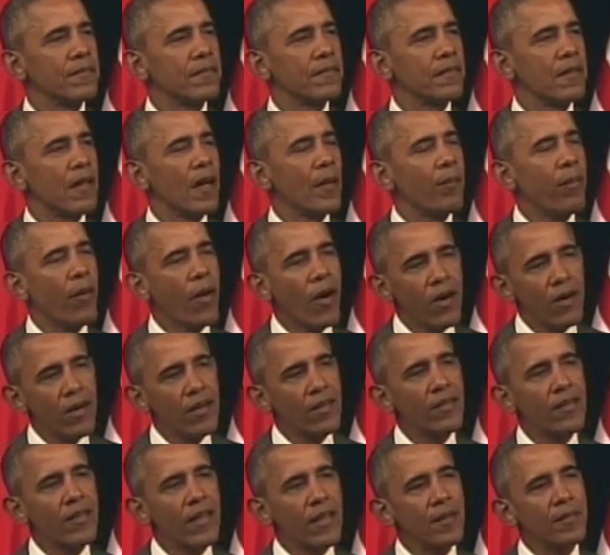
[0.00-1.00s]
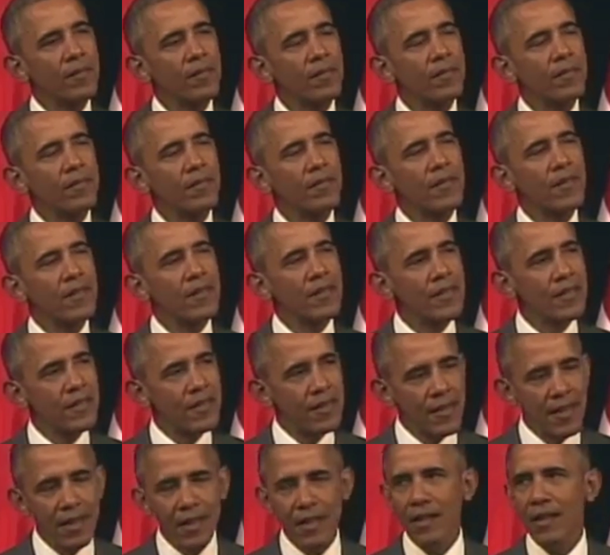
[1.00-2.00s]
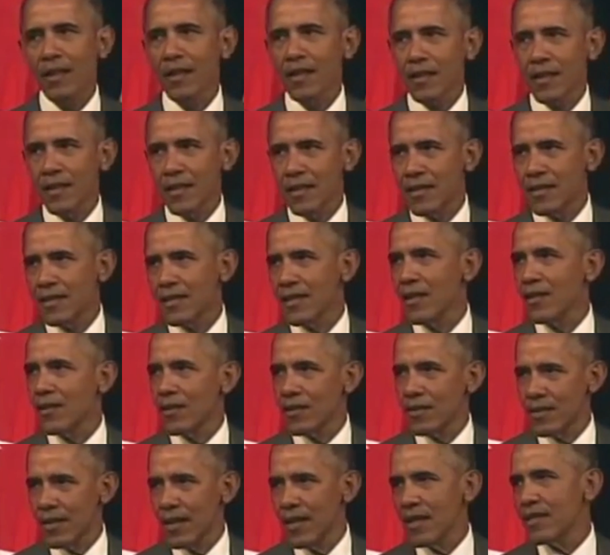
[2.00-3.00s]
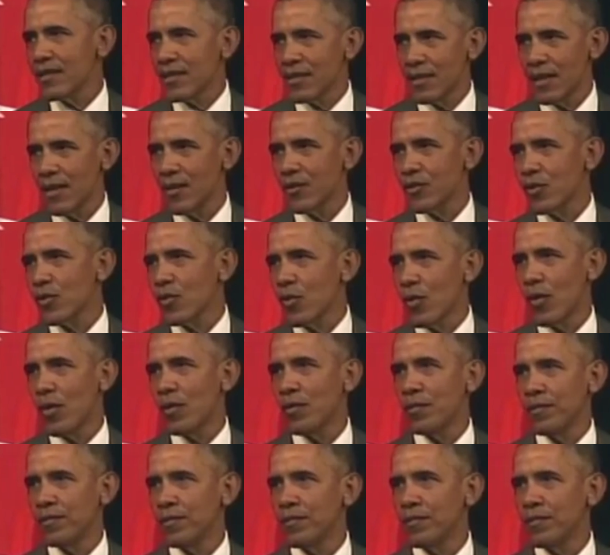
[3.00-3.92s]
A part of them still considers this their true home.